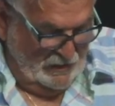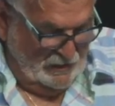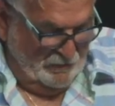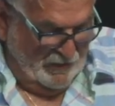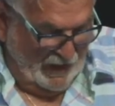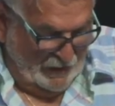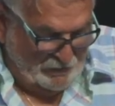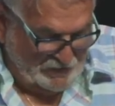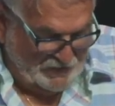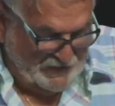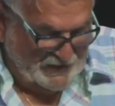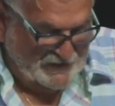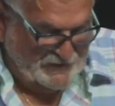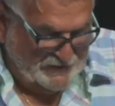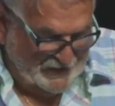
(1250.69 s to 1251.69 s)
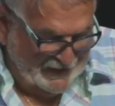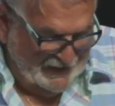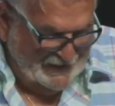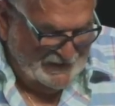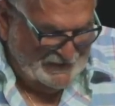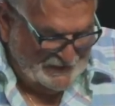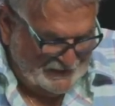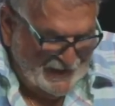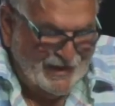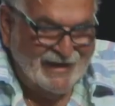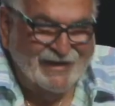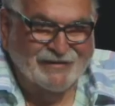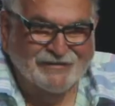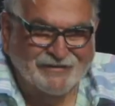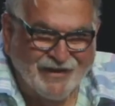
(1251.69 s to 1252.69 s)
The Bible says these
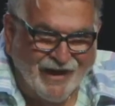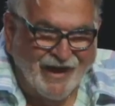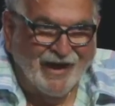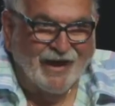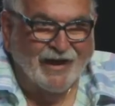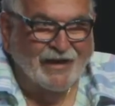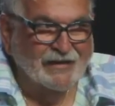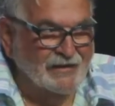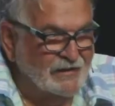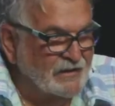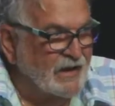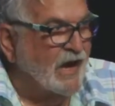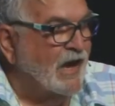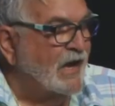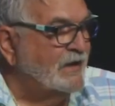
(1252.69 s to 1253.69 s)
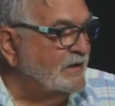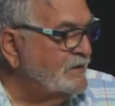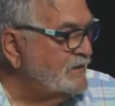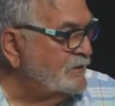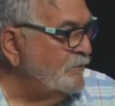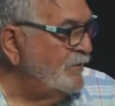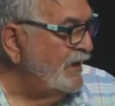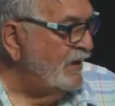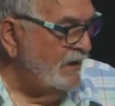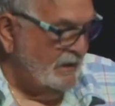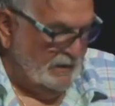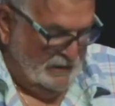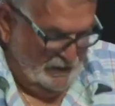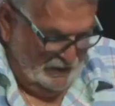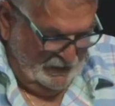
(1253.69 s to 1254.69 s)
things ought not to
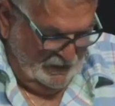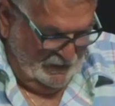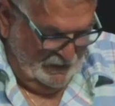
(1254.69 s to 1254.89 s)
be.